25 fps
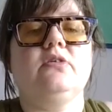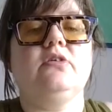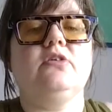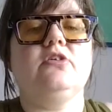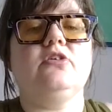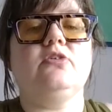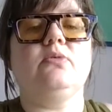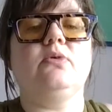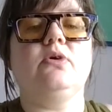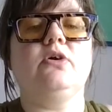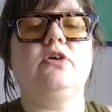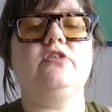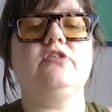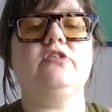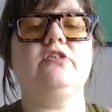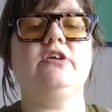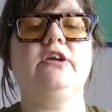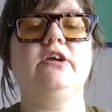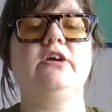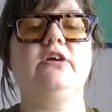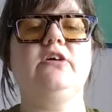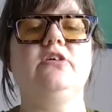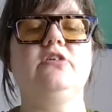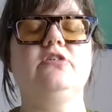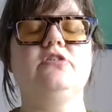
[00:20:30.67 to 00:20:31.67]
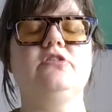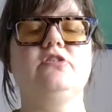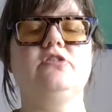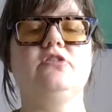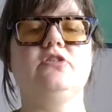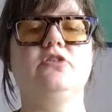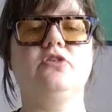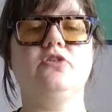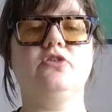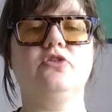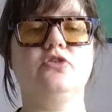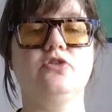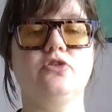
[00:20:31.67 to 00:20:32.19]
towards our ears,
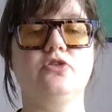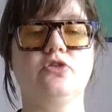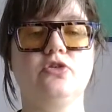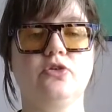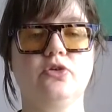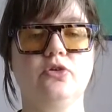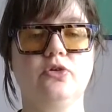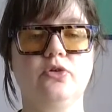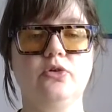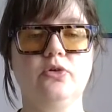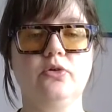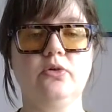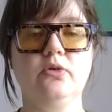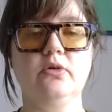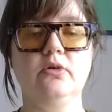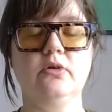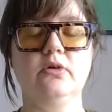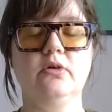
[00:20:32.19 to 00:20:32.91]
2,